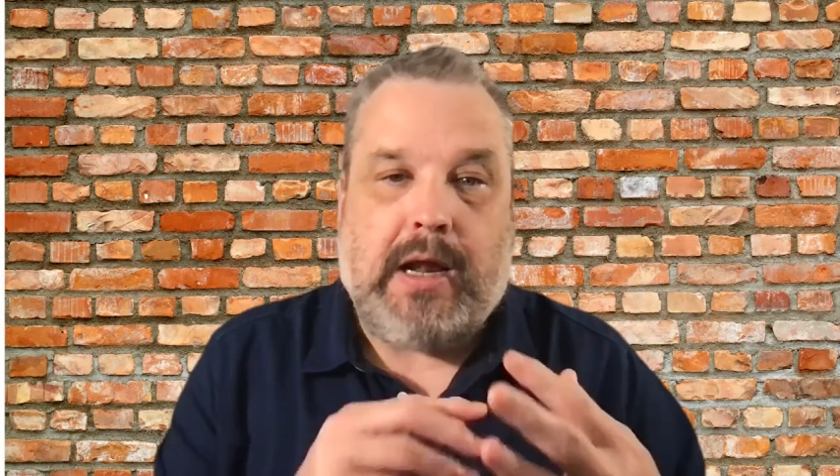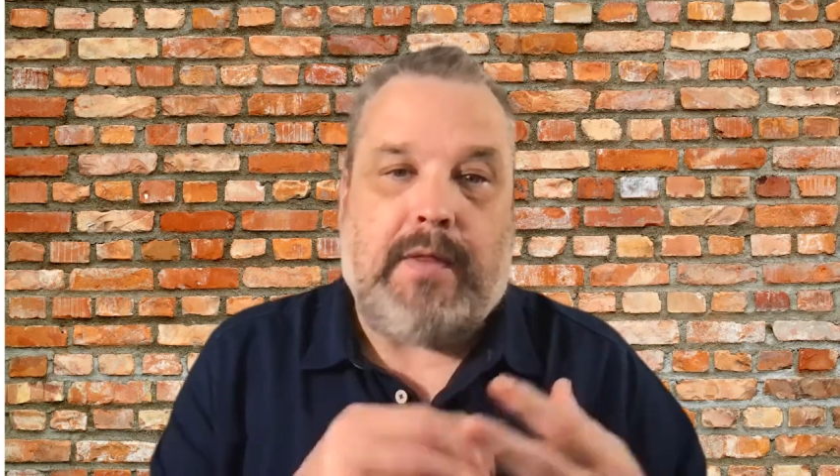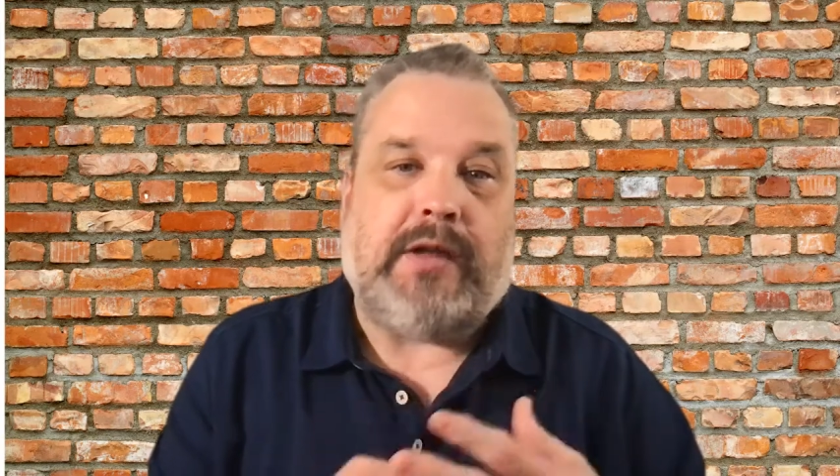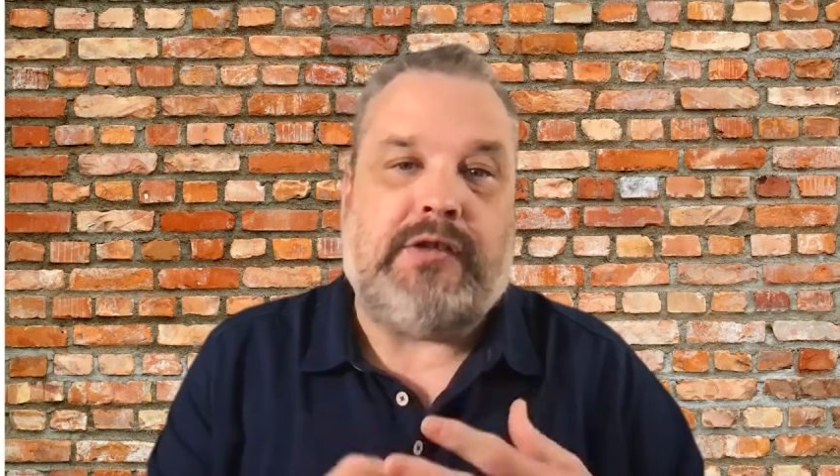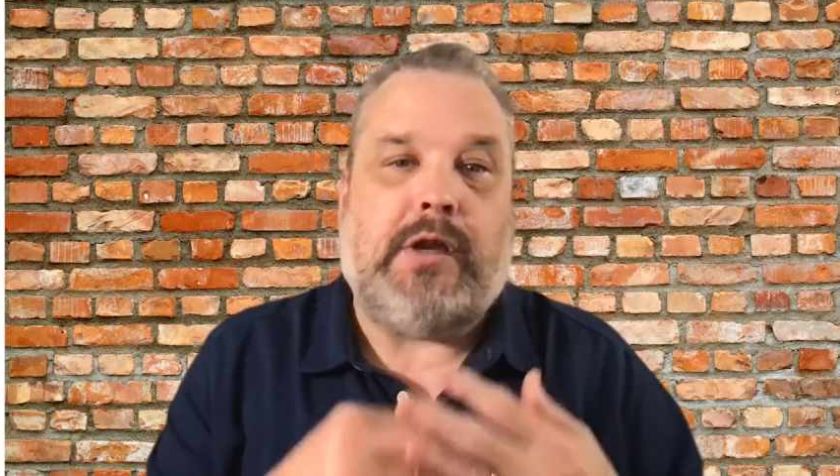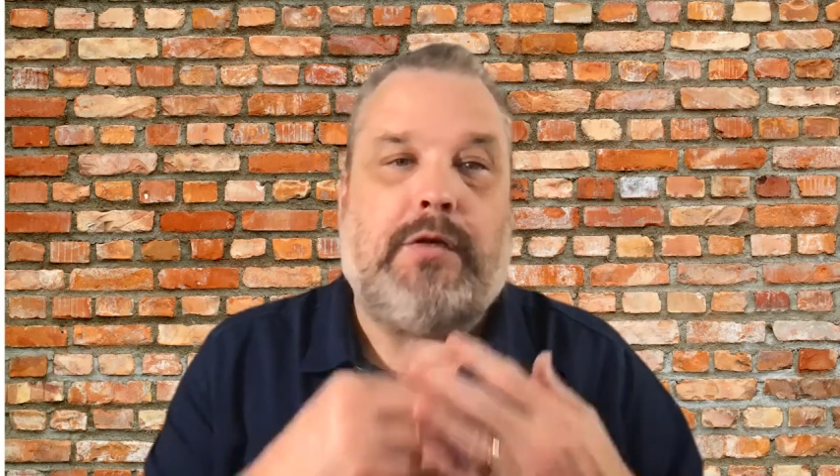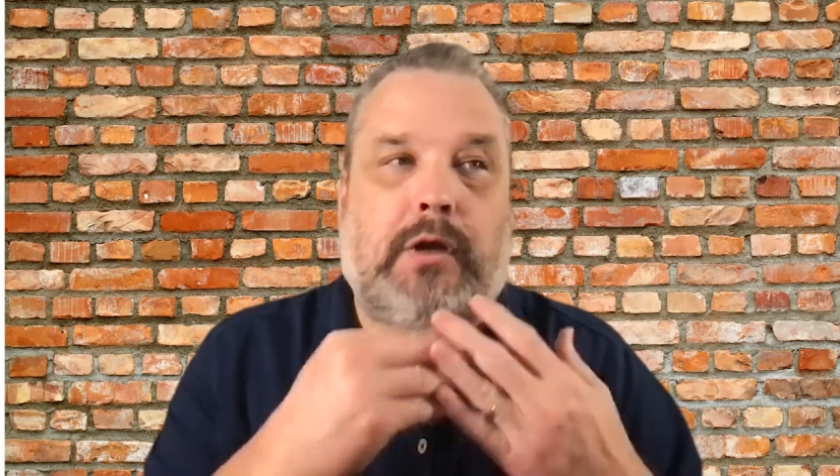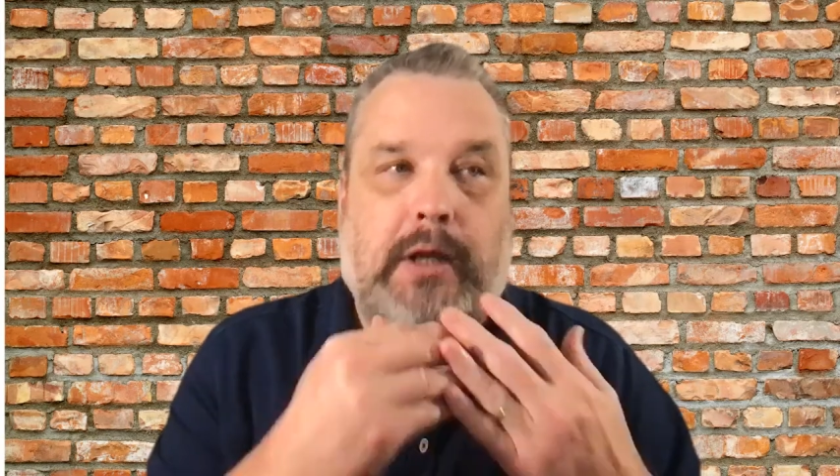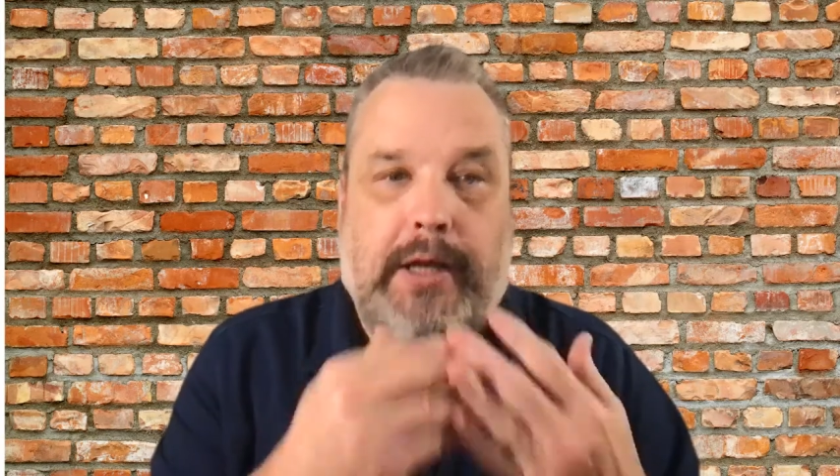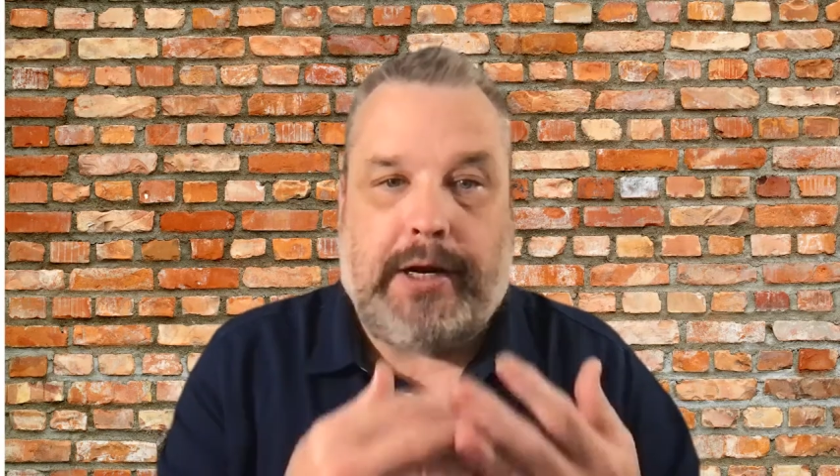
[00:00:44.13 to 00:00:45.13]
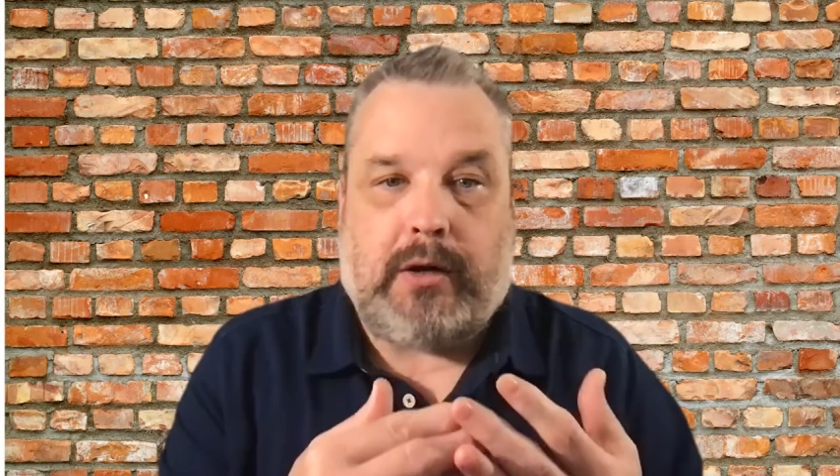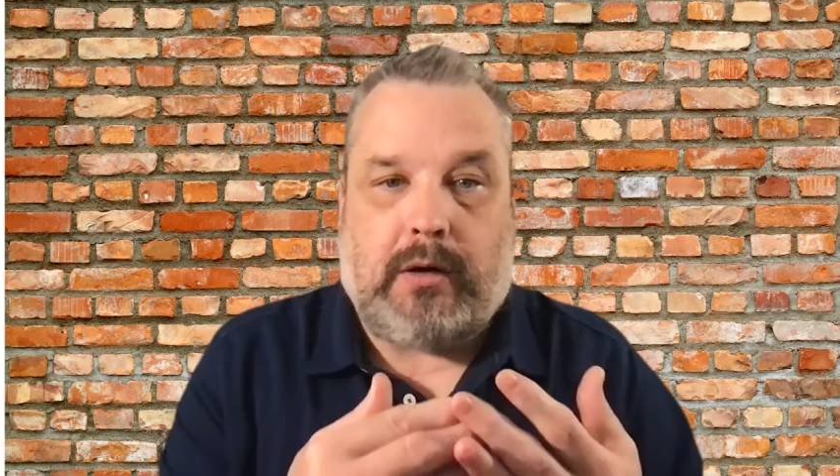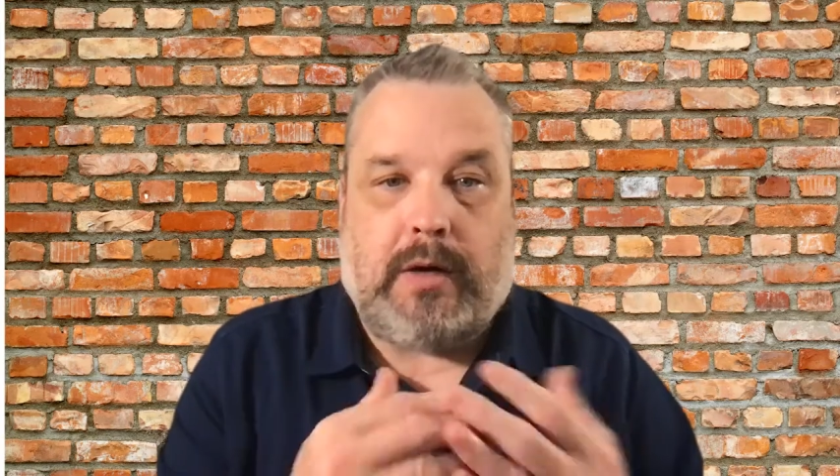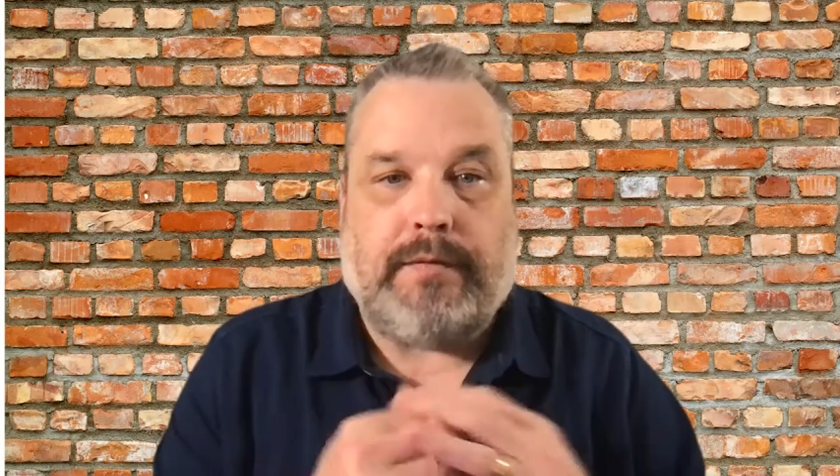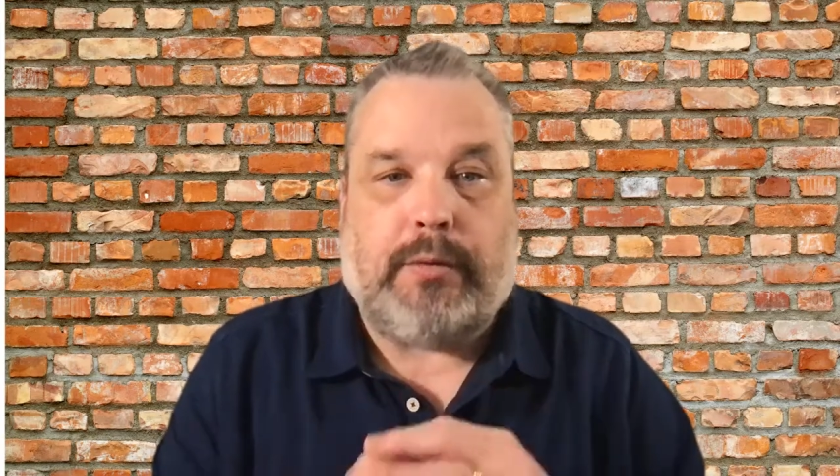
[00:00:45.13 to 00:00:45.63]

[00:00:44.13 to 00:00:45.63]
that's another layer of